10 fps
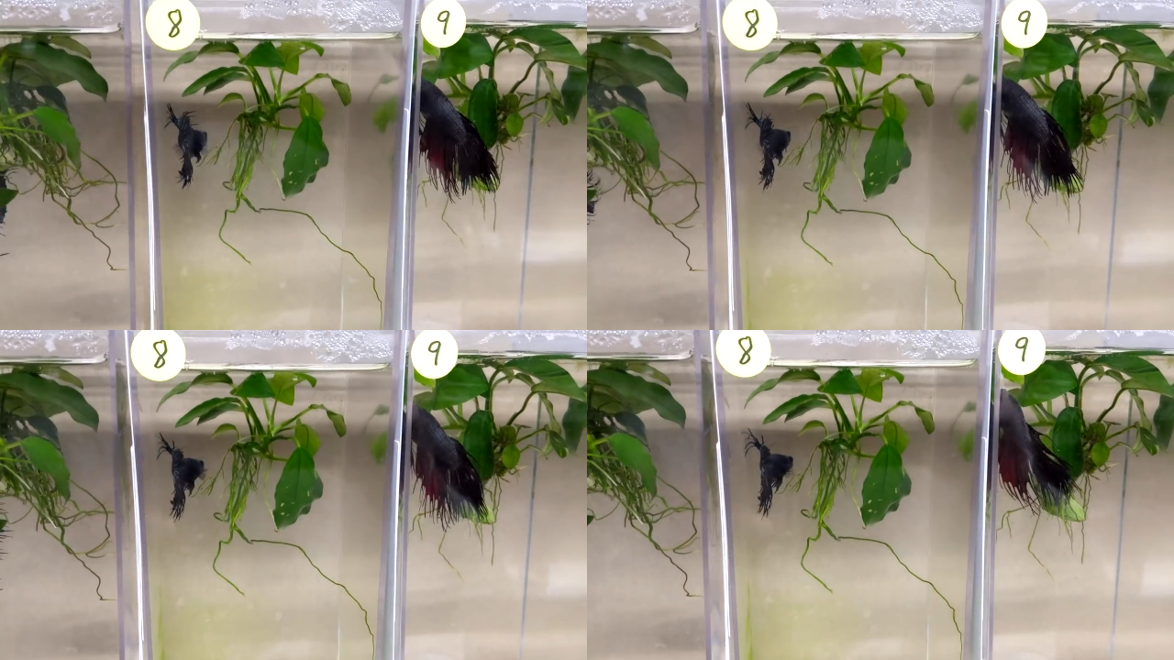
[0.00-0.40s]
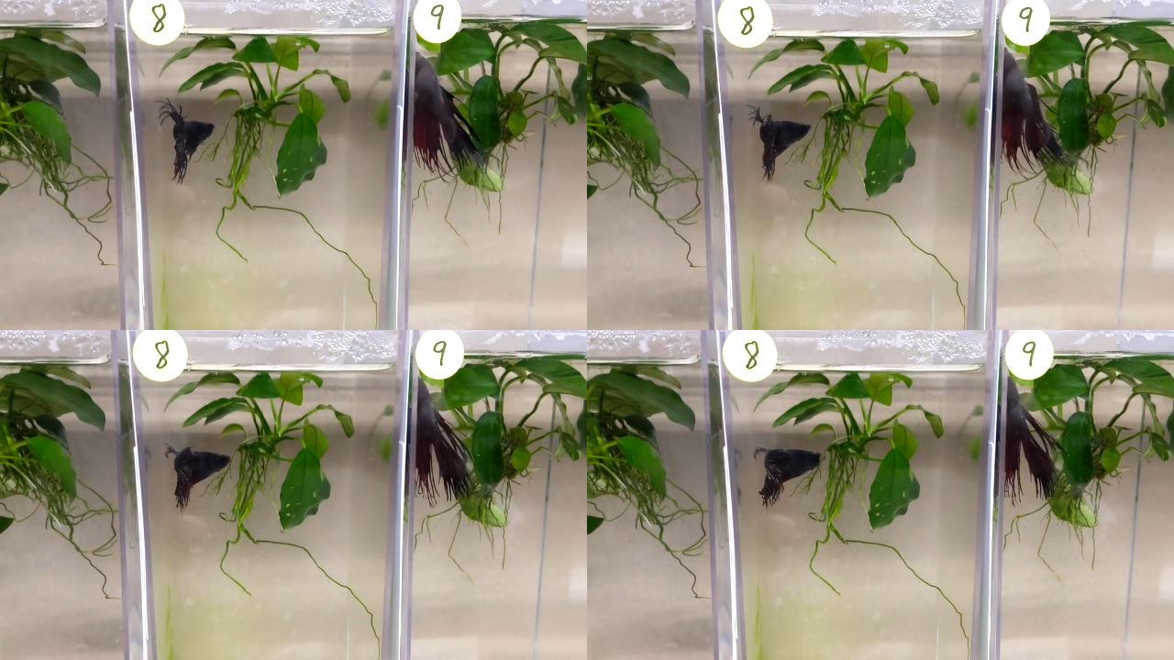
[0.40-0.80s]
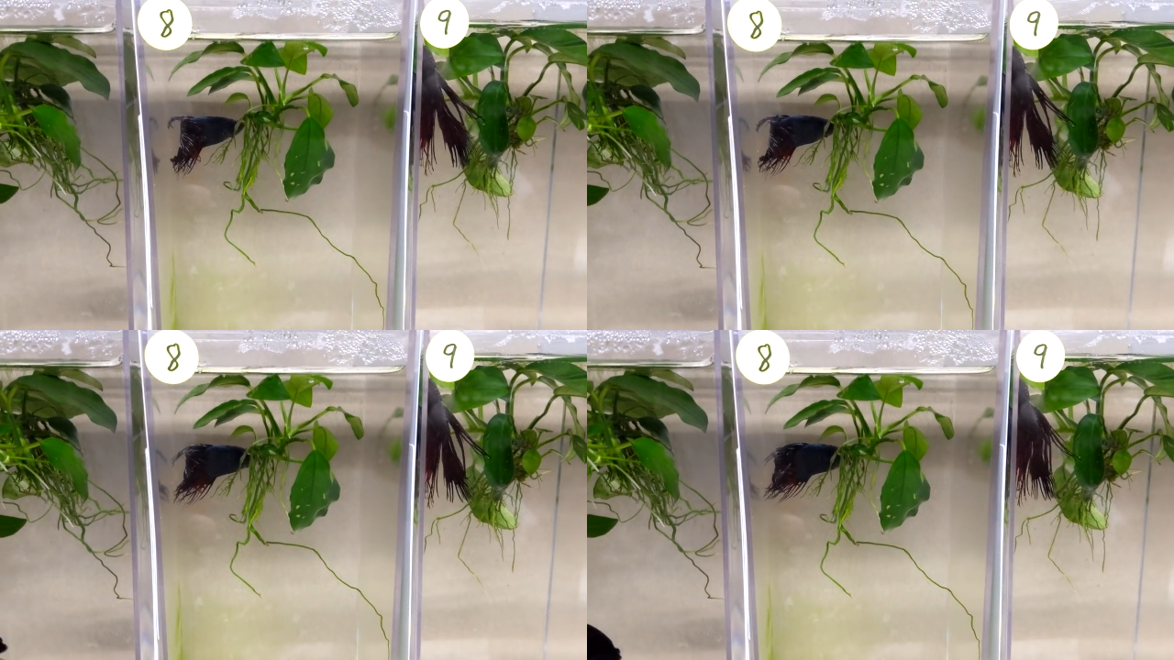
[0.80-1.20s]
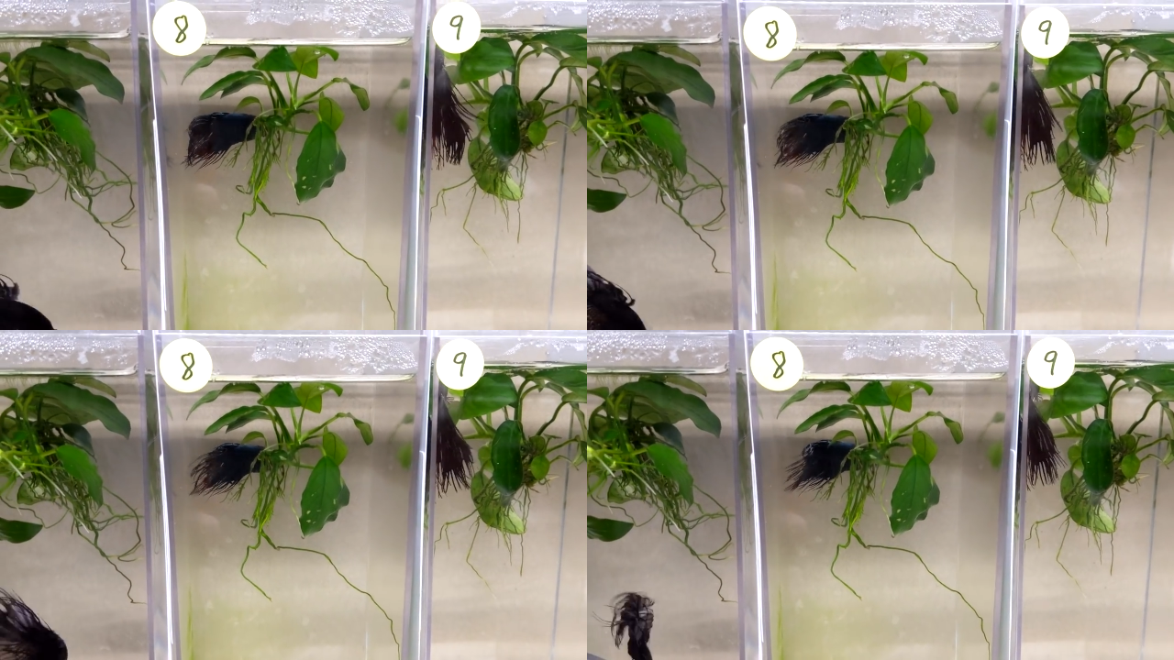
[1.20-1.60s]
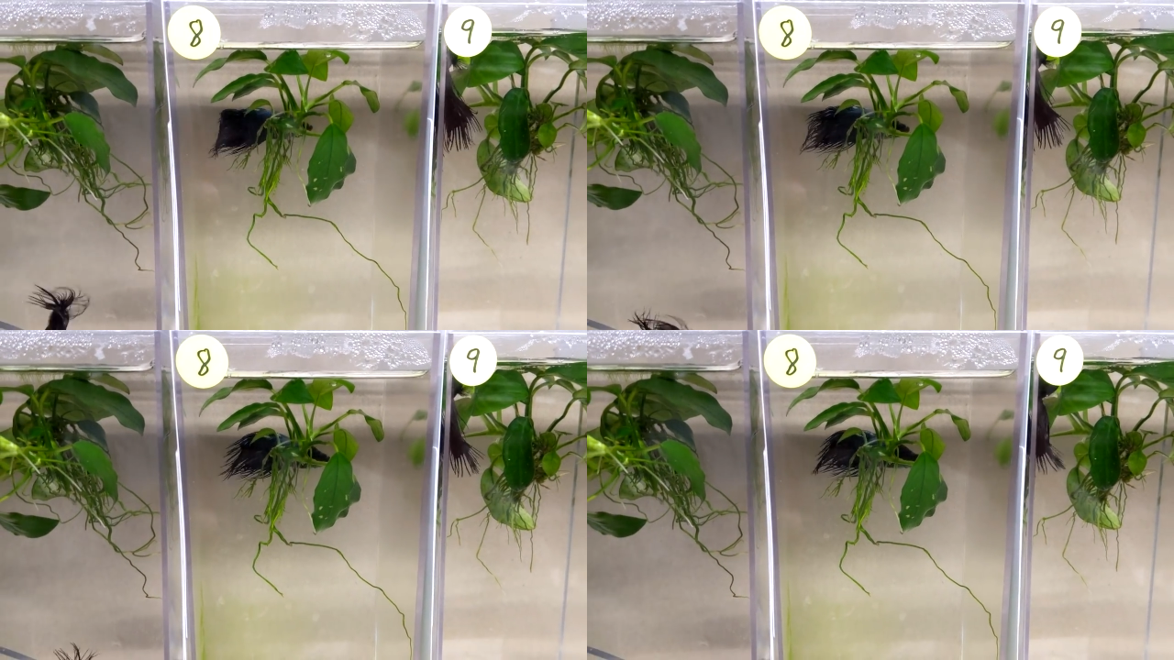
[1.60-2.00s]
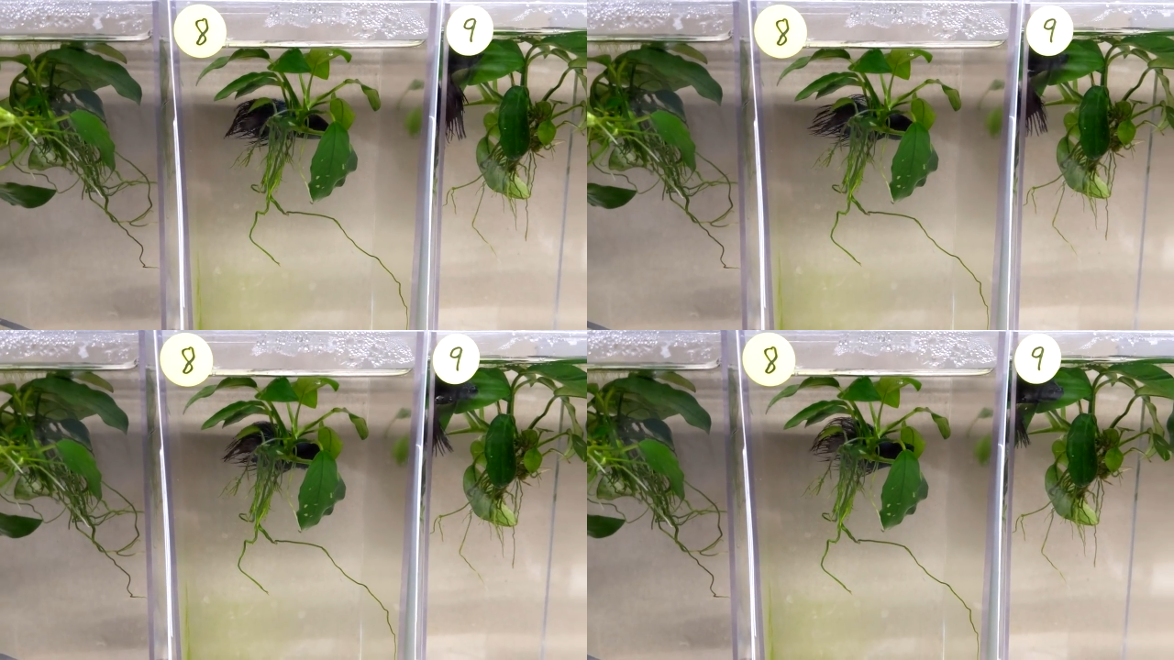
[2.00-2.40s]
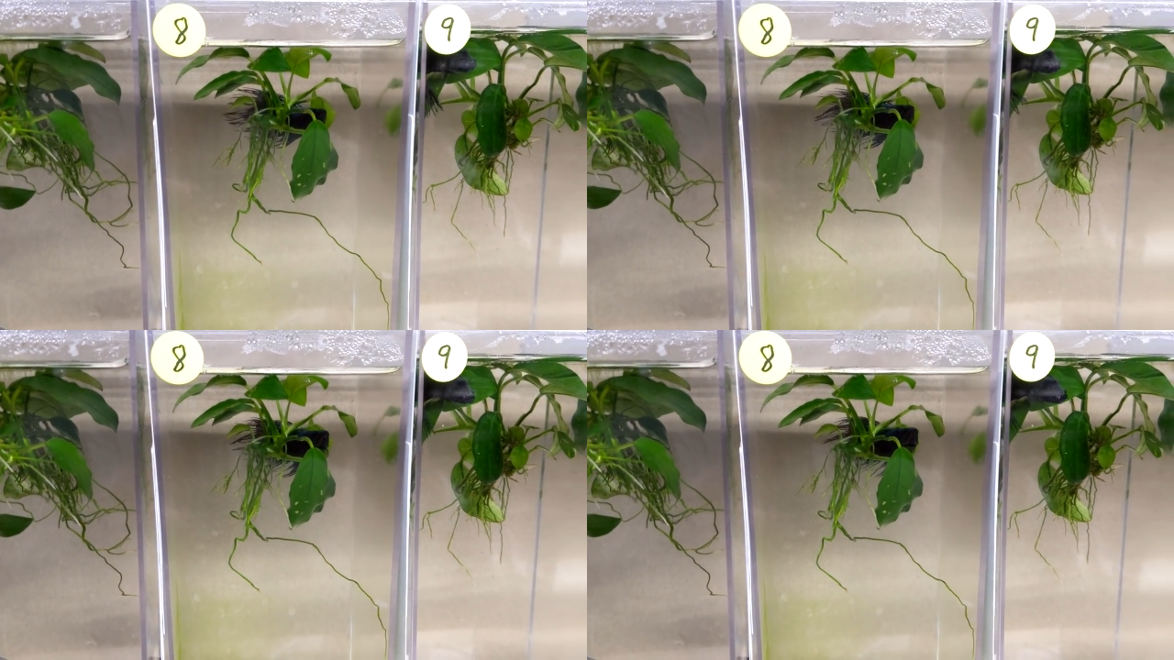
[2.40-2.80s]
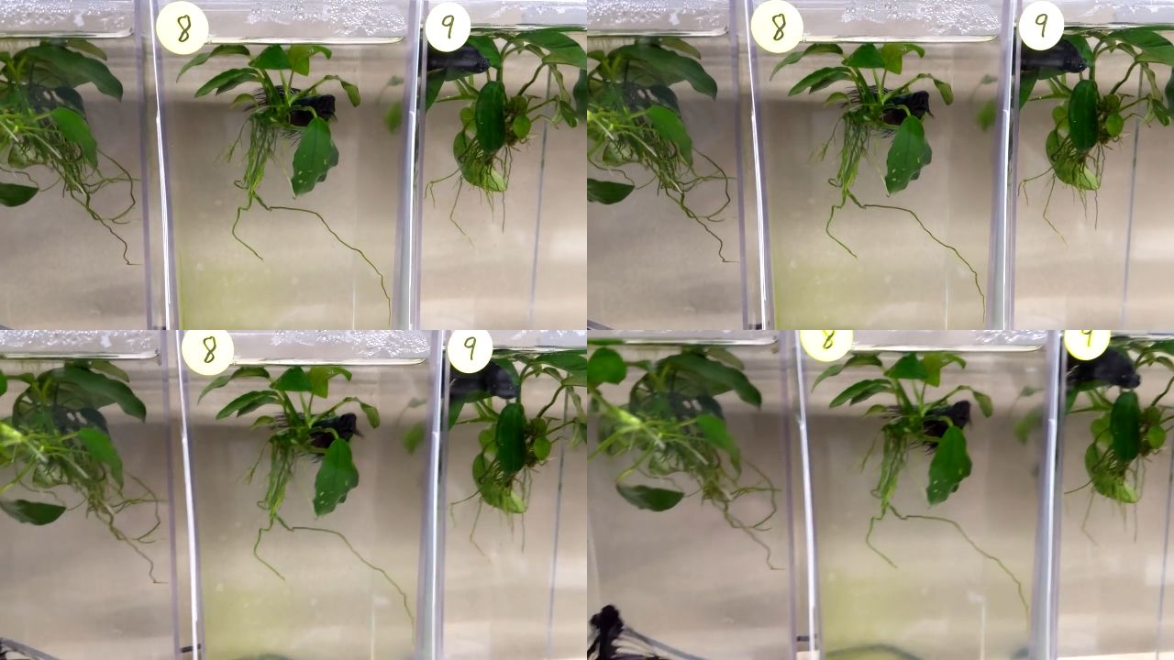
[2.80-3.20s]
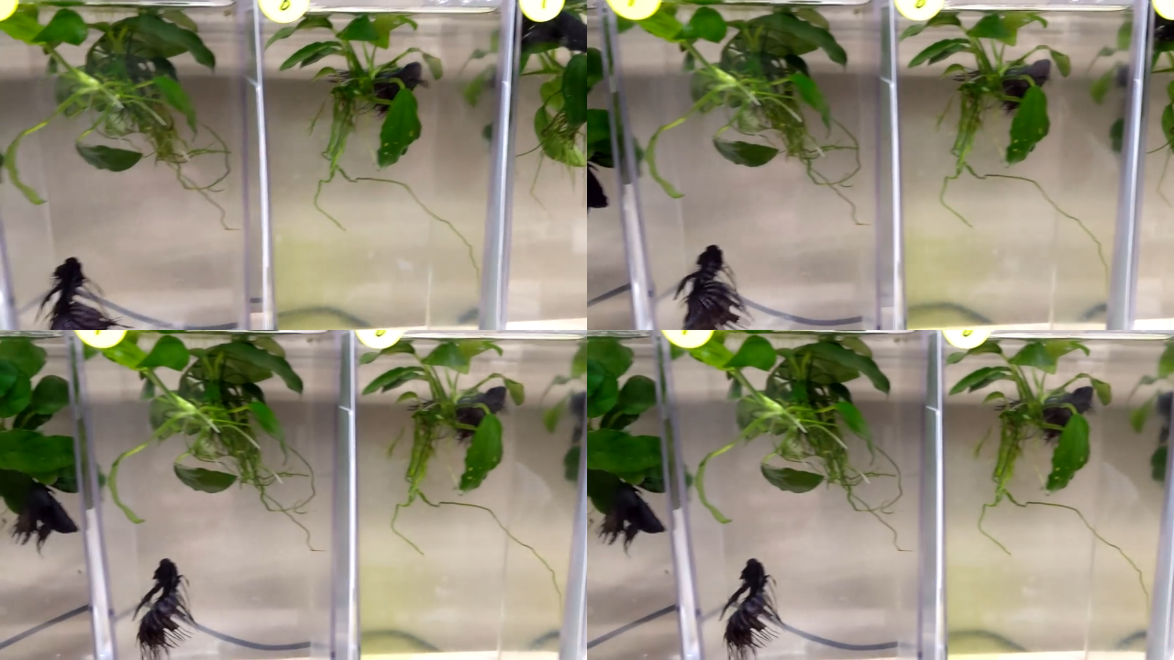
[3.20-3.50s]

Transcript: No face is visible, so there are no lips to read.